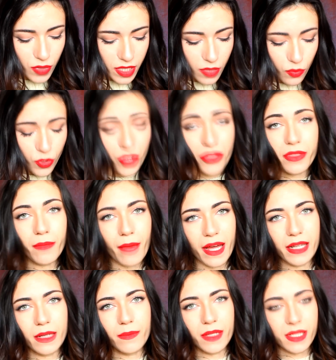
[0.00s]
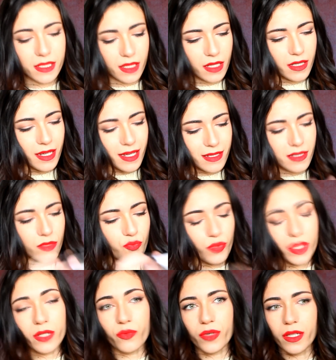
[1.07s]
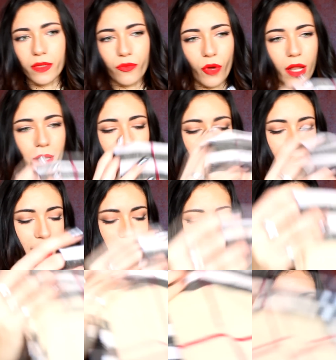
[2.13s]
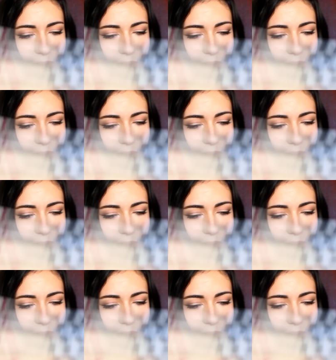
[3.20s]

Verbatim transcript: really worth the money because it is really really well made